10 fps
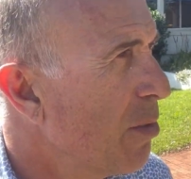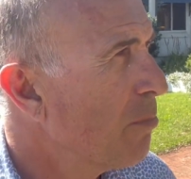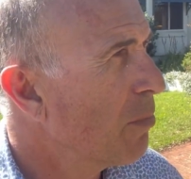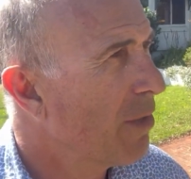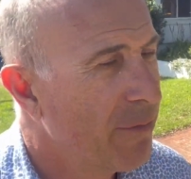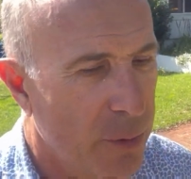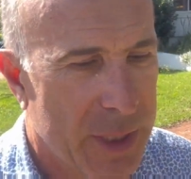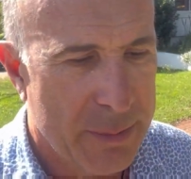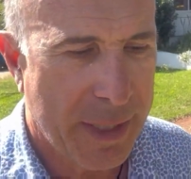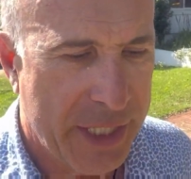my
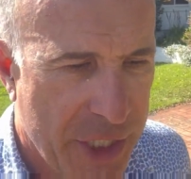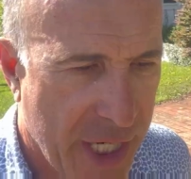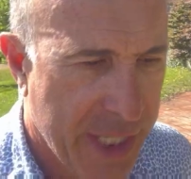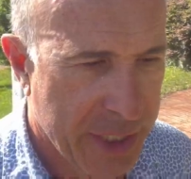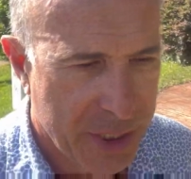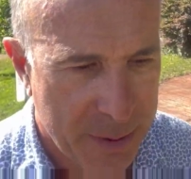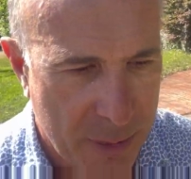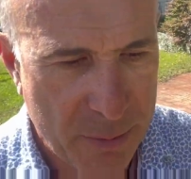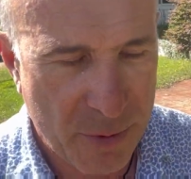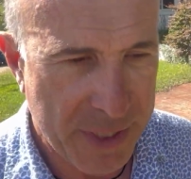voice may change,
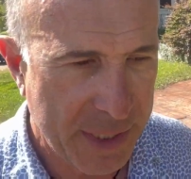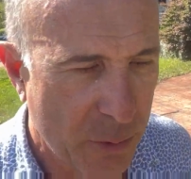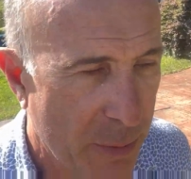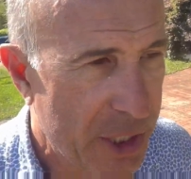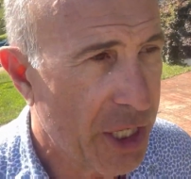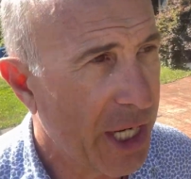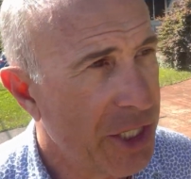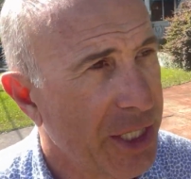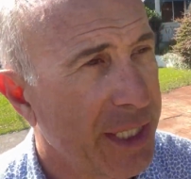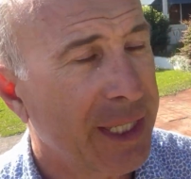my breathing will be
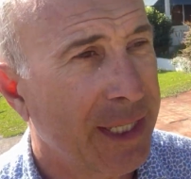changing.